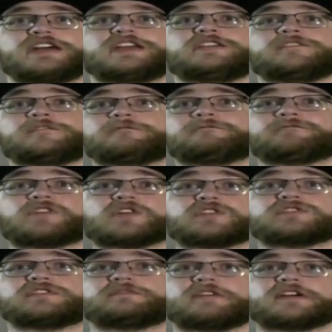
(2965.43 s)
Geary
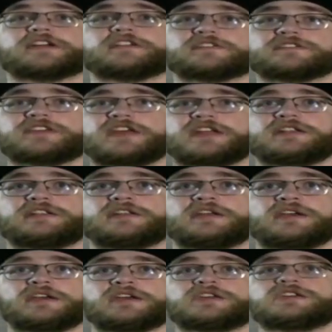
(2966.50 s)
got his first
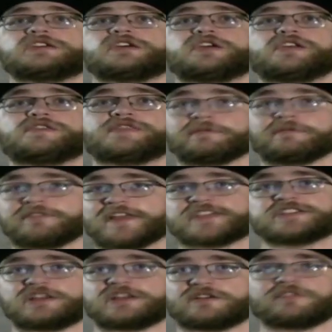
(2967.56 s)
fucking skin
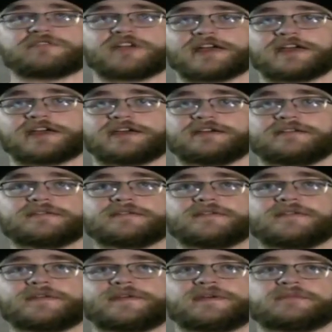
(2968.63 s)
that was
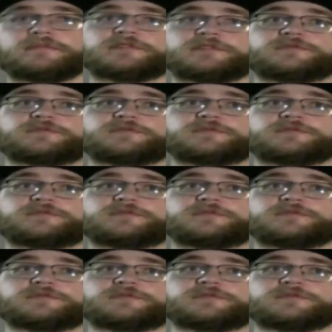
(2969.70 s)
legendary rank,